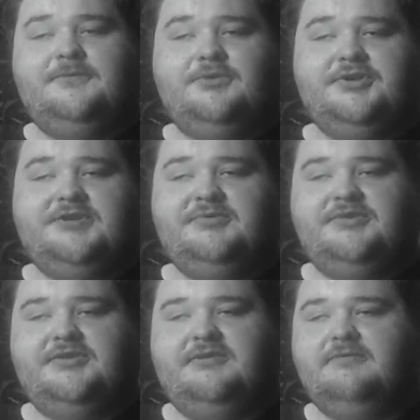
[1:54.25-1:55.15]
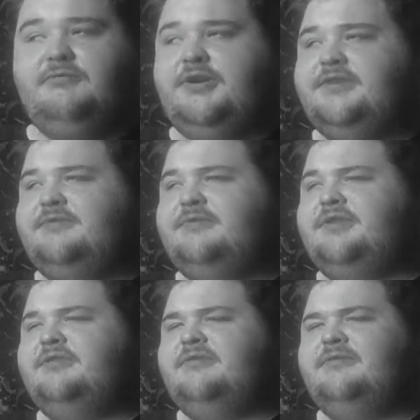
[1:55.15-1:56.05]
got for Christmas of what
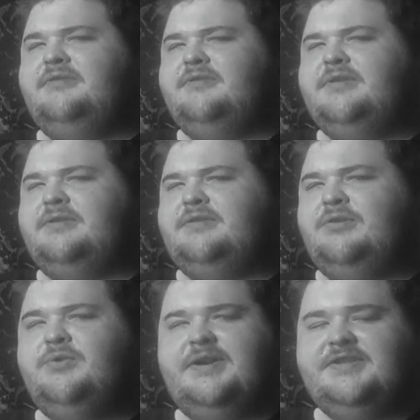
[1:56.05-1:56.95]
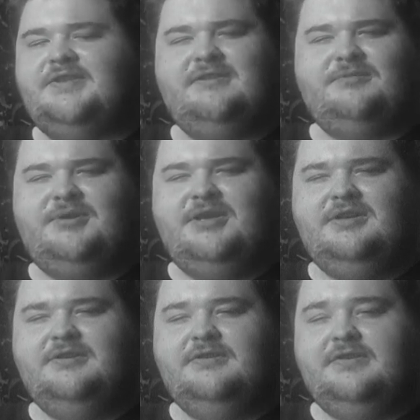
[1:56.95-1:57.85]
20,
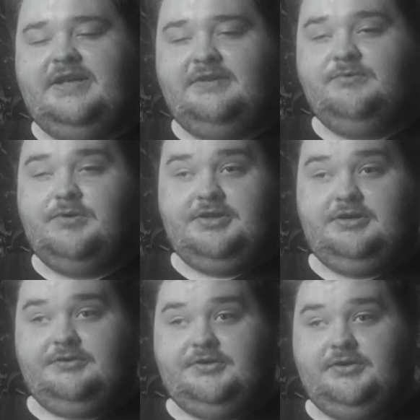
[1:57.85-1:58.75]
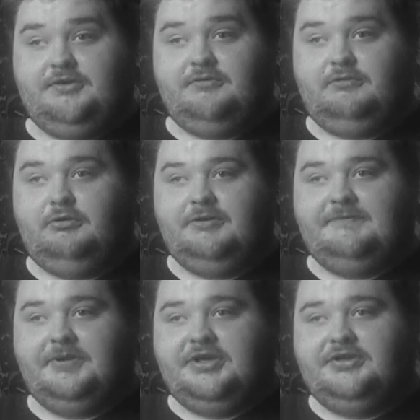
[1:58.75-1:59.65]
2003, 20 years ago. Holy
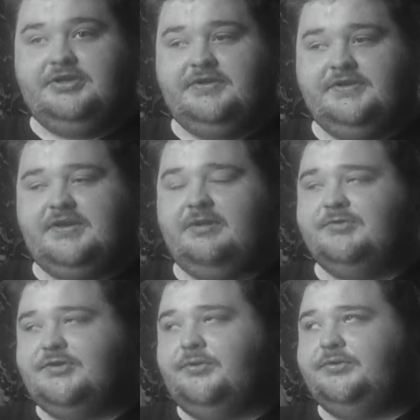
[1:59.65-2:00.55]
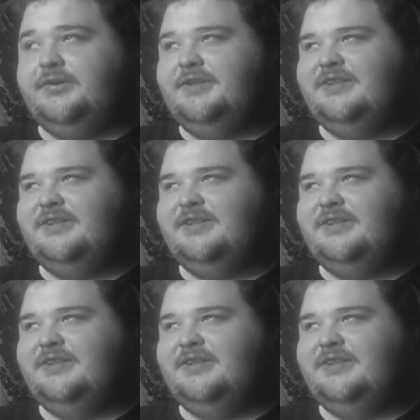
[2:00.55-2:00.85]
fucking shit, this game is old.